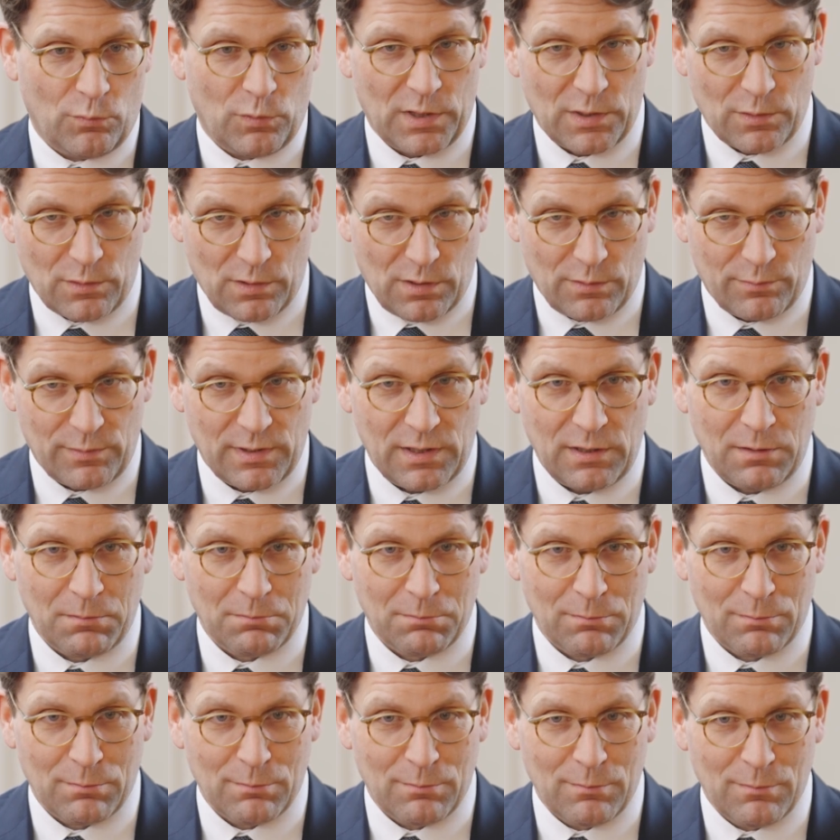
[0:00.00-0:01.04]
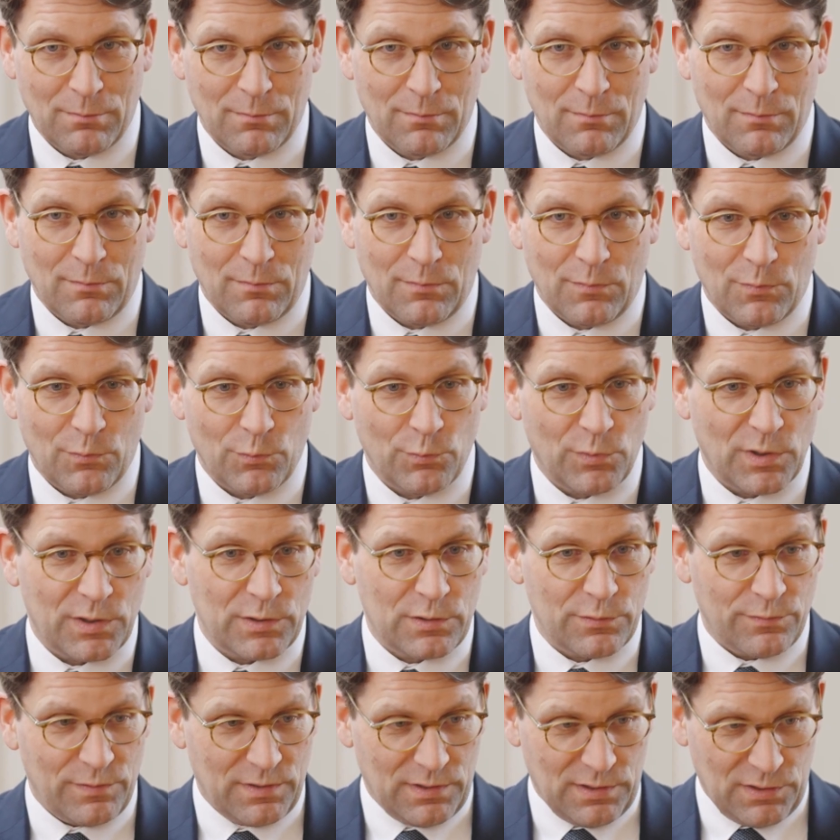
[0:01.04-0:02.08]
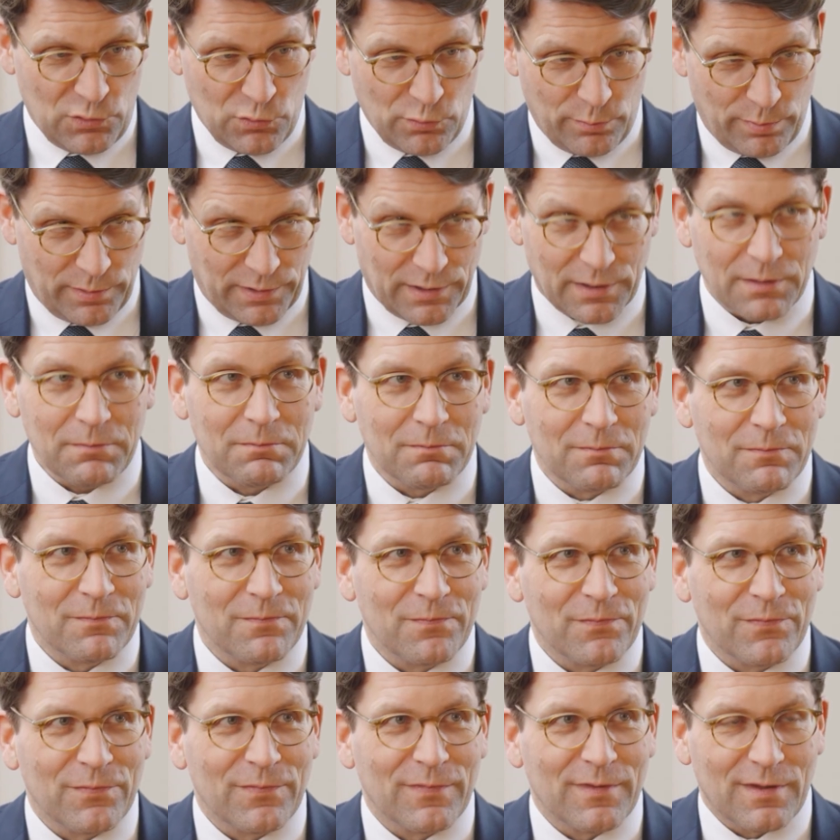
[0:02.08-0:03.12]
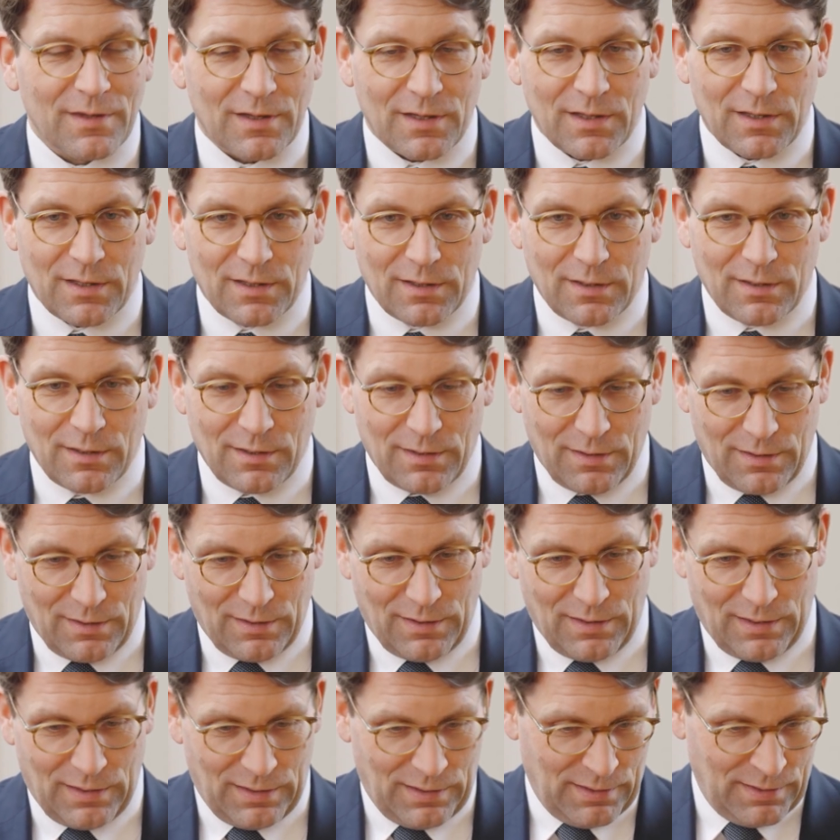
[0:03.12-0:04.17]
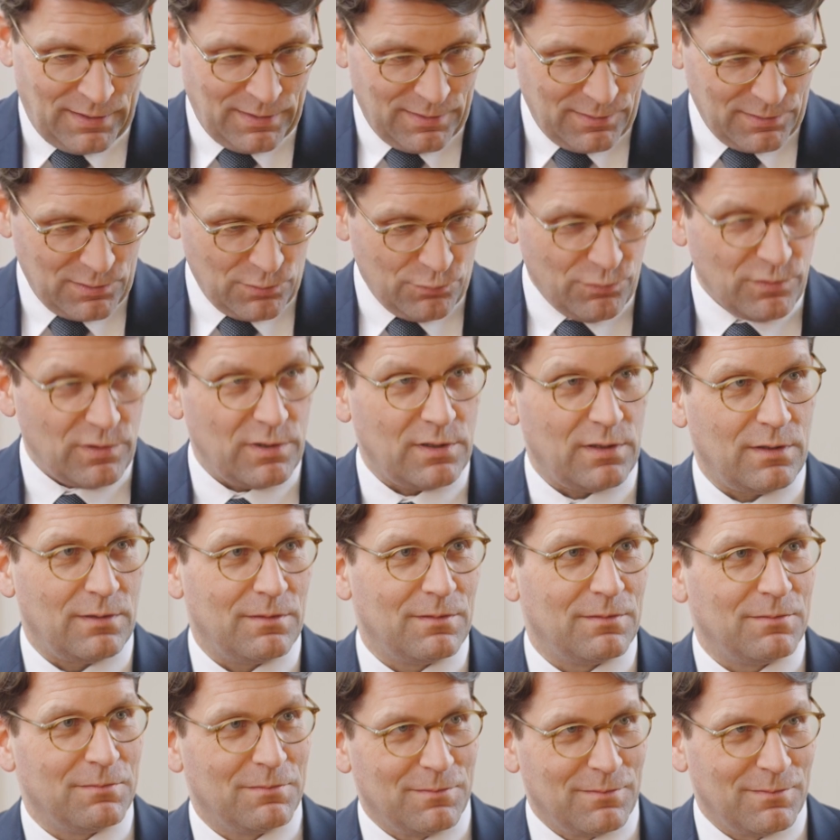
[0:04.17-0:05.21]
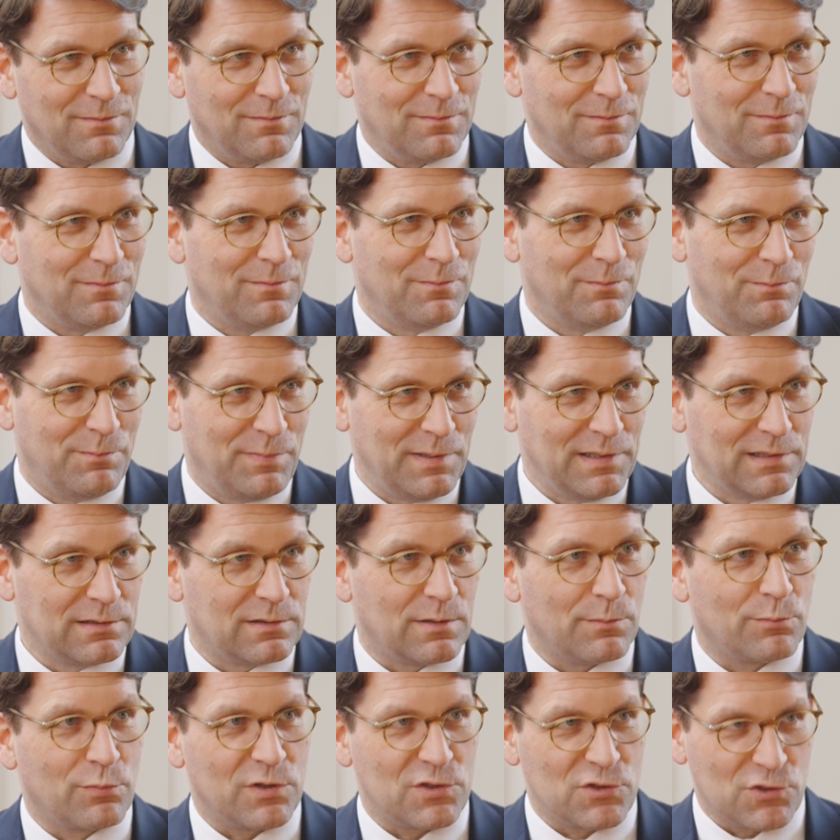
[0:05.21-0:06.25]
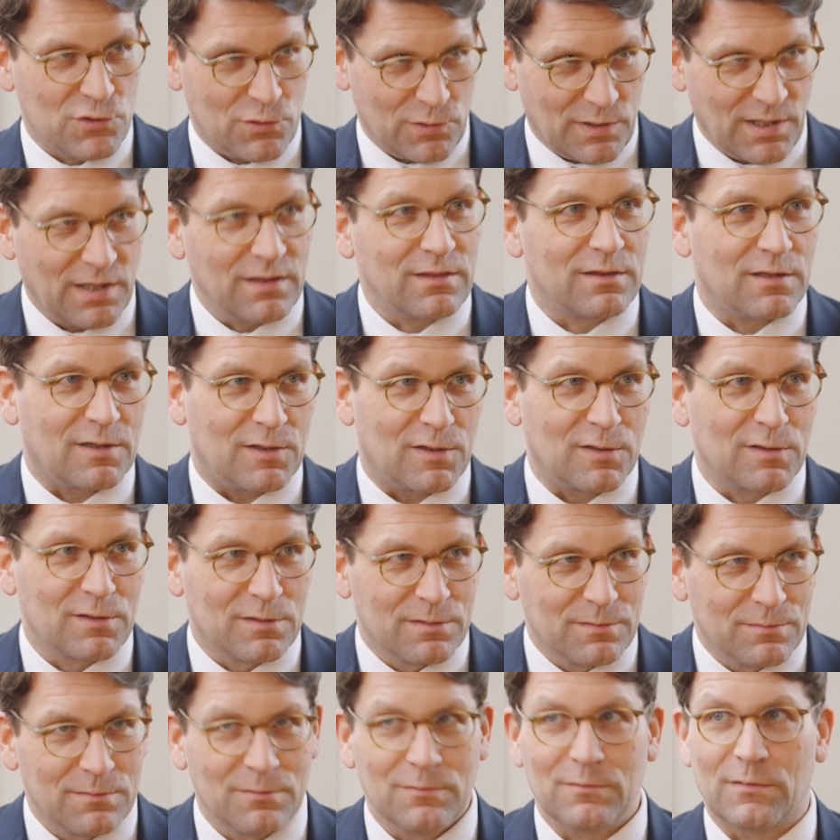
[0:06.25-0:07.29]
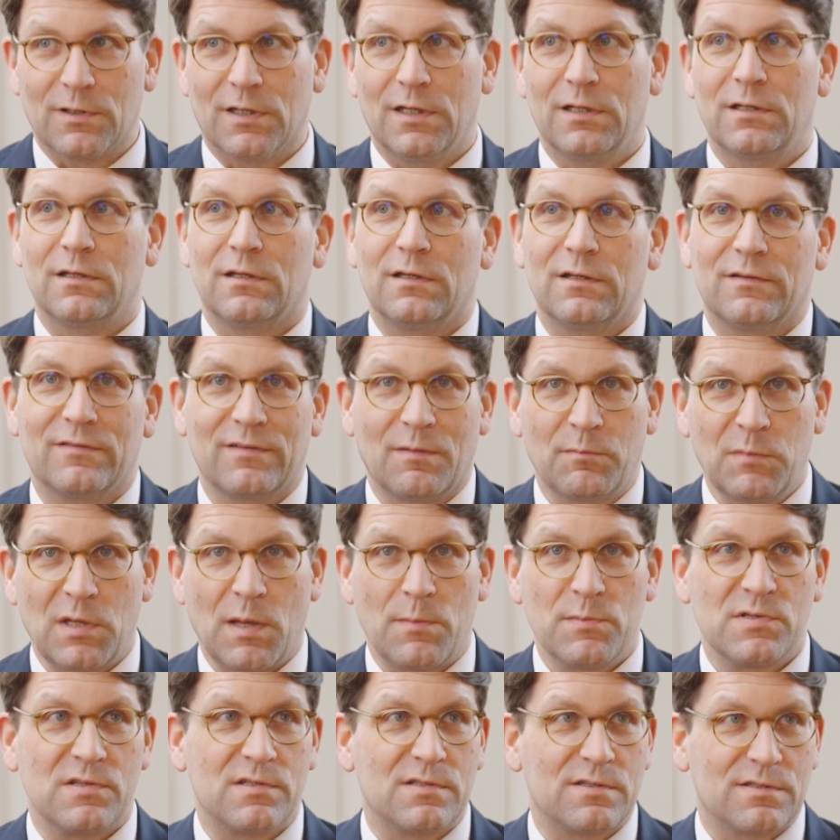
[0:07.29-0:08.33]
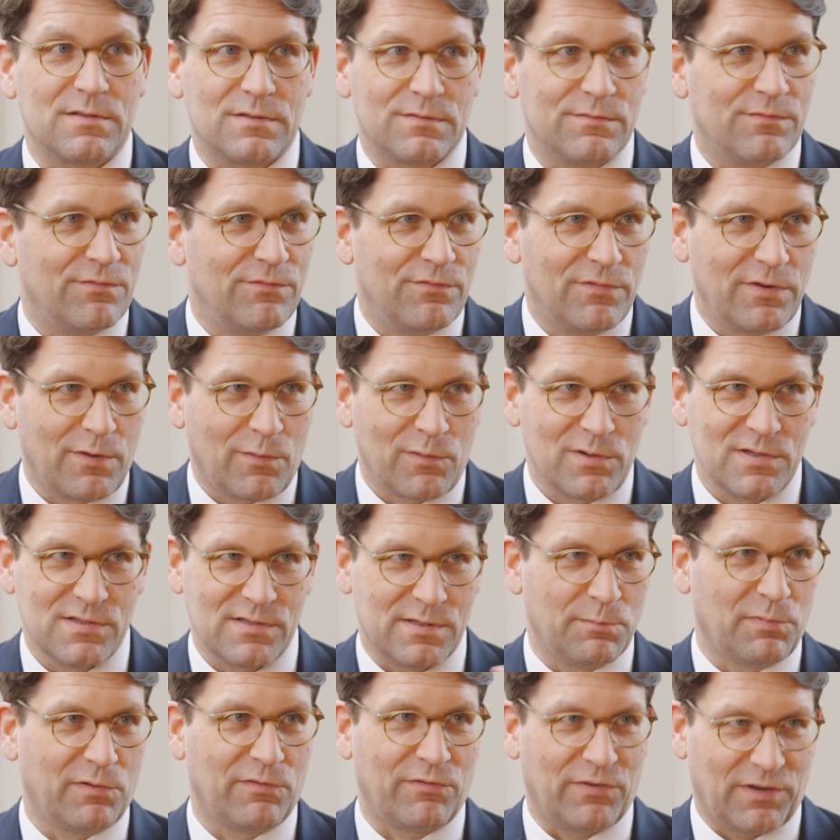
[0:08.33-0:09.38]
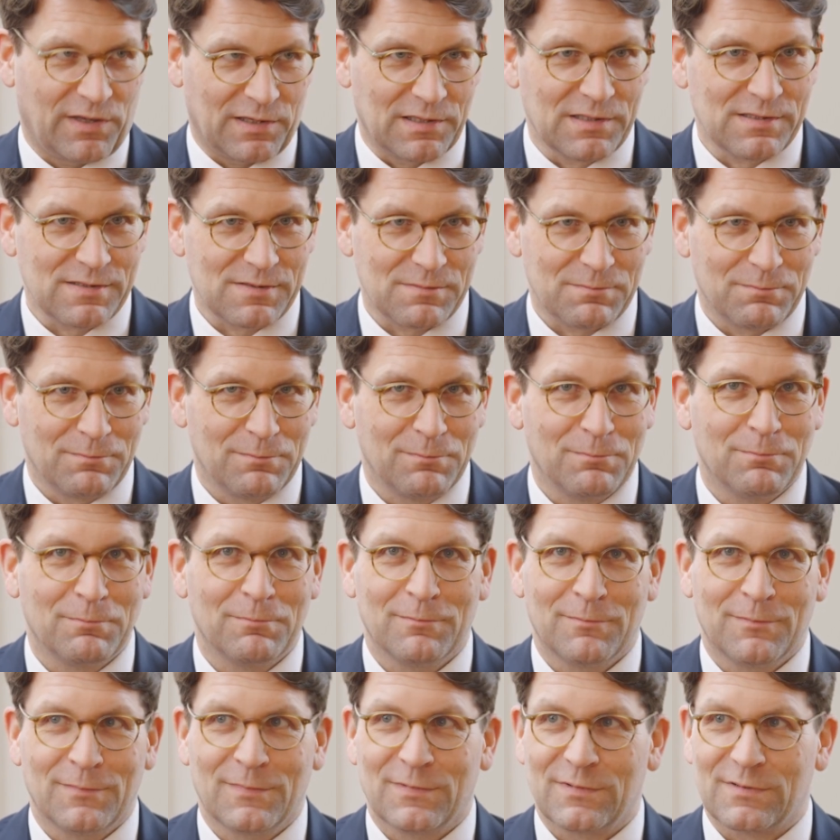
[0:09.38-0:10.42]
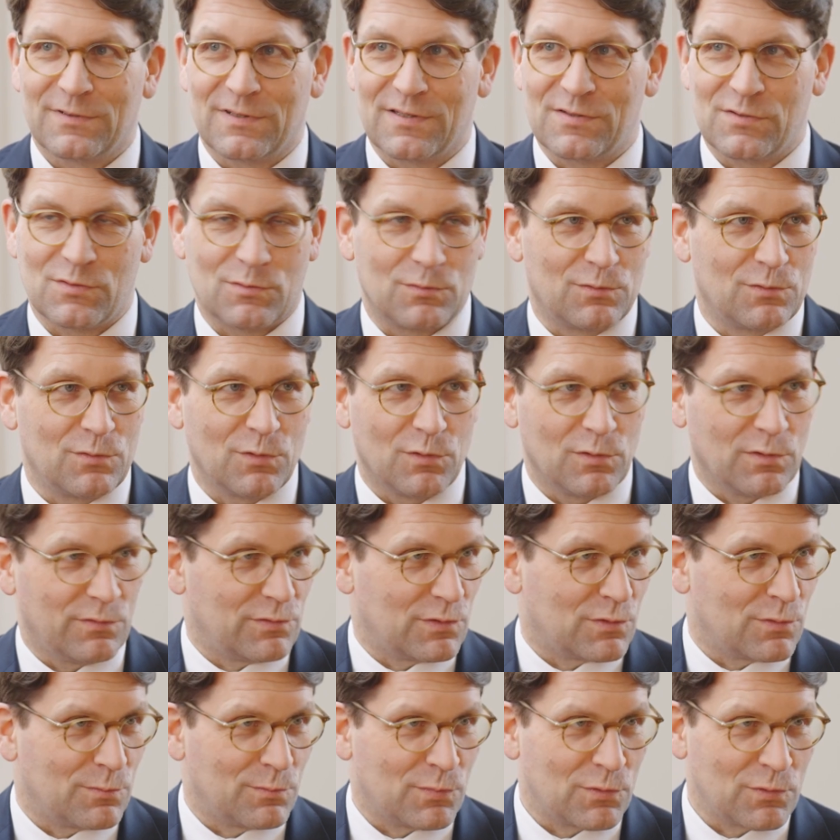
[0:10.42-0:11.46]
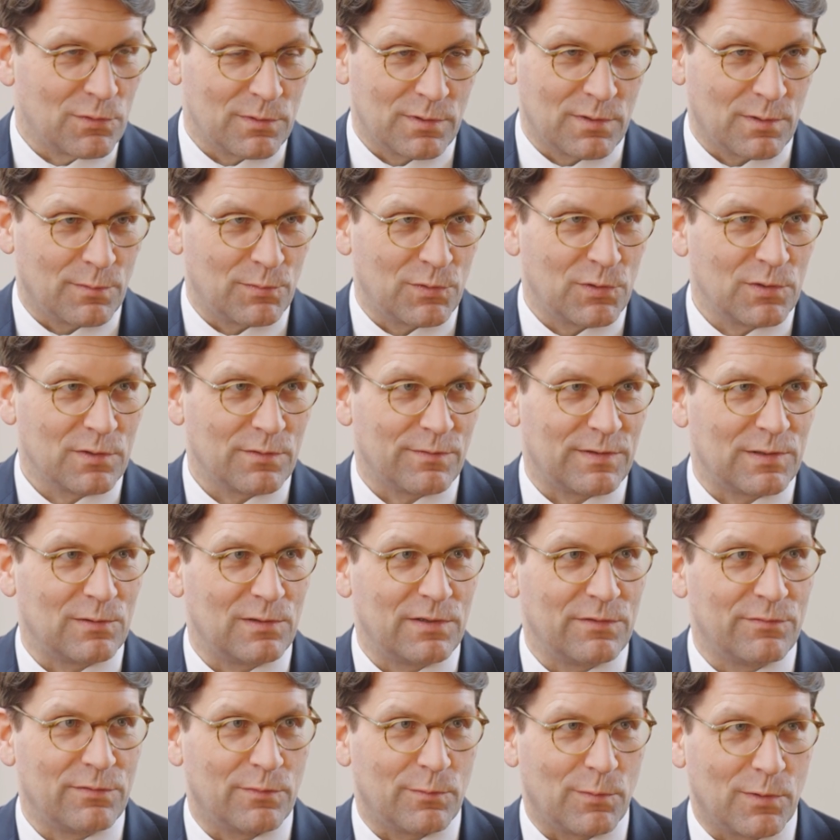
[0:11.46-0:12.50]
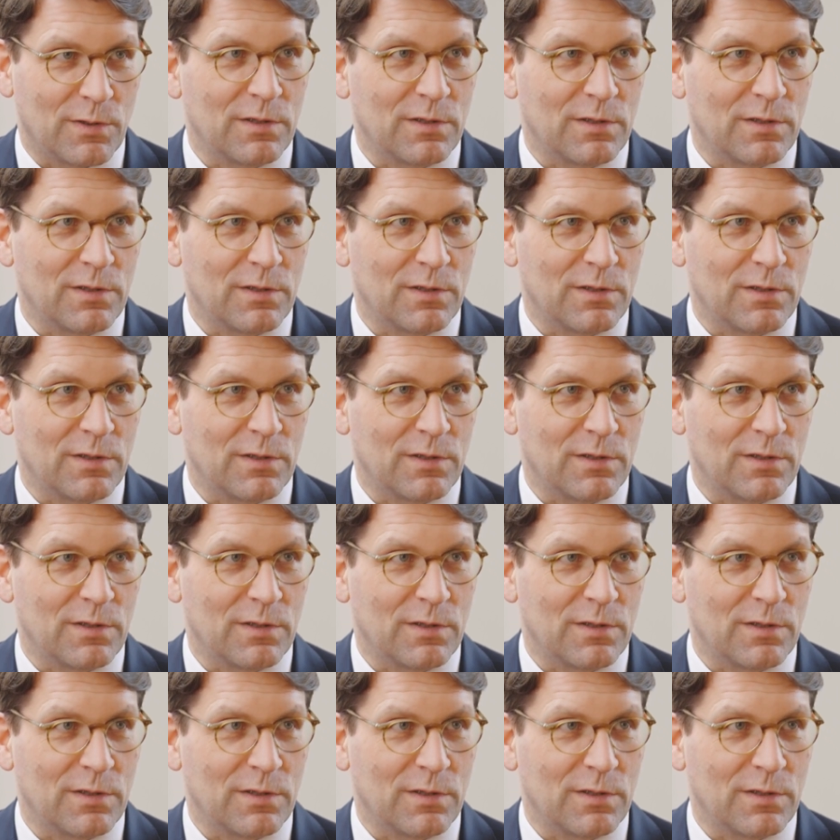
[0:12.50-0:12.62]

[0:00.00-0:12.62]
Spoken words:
where are we, where do we need to be, and how do we build the bridge to get there, right? And sometimes it's very simple things, just to turn off your computer when you leave for